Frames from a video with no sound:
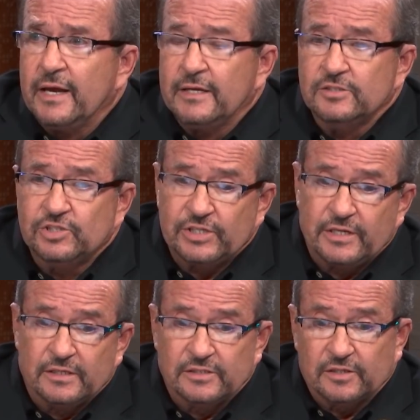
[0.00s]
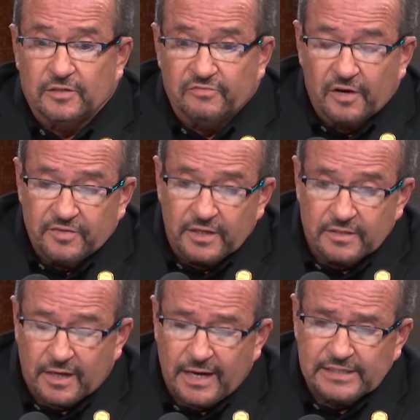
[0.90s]
And she is a devotee
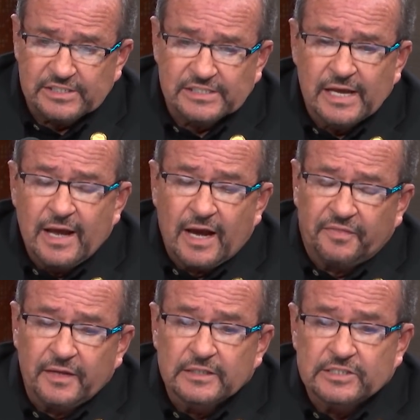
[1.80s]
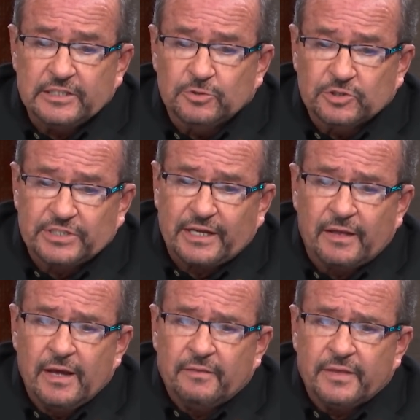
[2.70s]
to ISIS. I think it's interesting
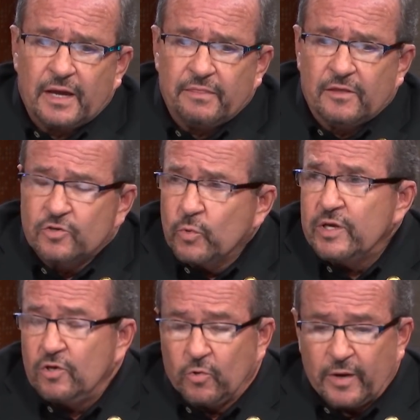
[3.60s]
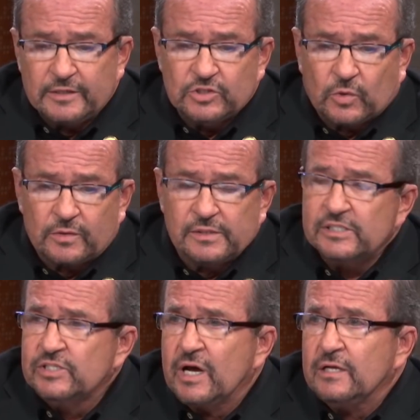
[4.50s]
that the tweet you read, Jordan,
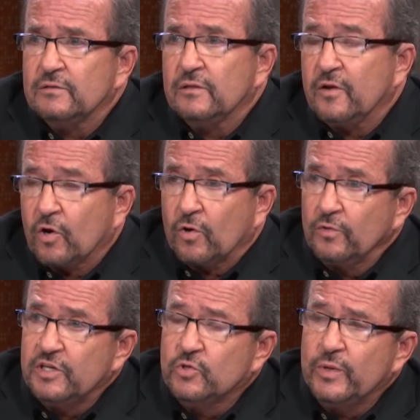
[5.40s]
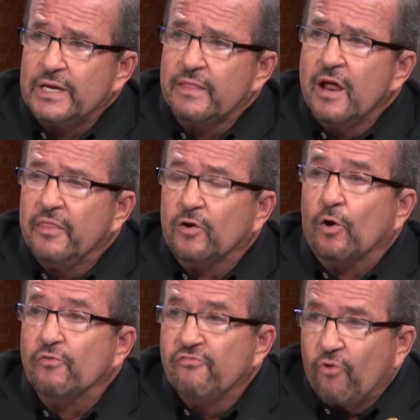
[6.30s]
is not her only tweet. There
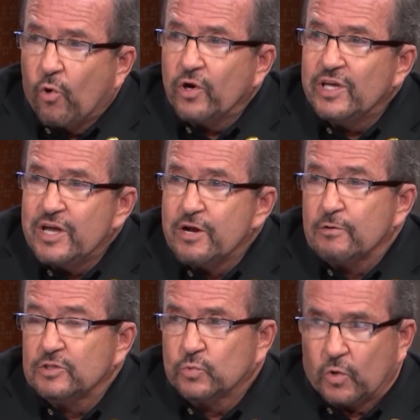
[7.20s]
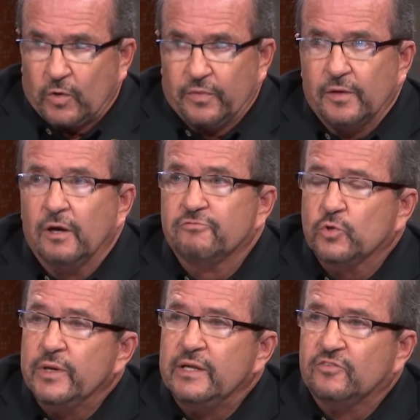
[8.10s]
are 4 years worth of
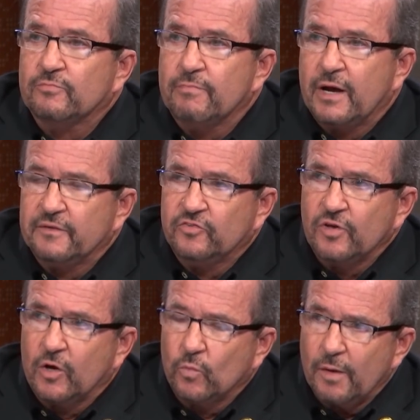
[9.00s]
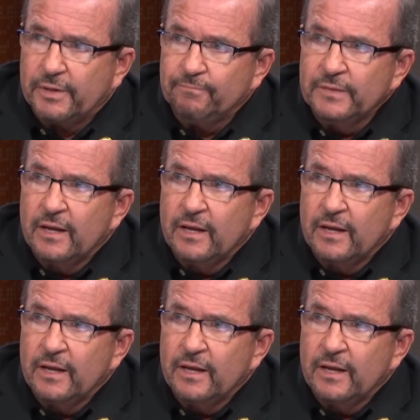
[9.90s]
tweets by this young woman